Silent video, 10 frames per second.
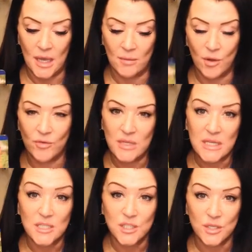overly
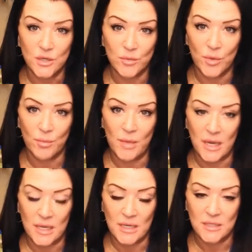concerned with
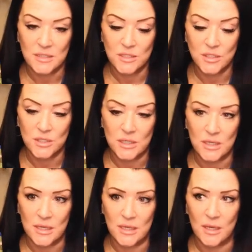money
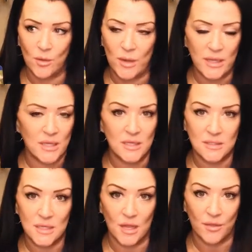in a way that isn't
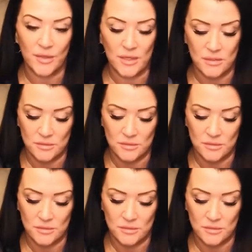healthy.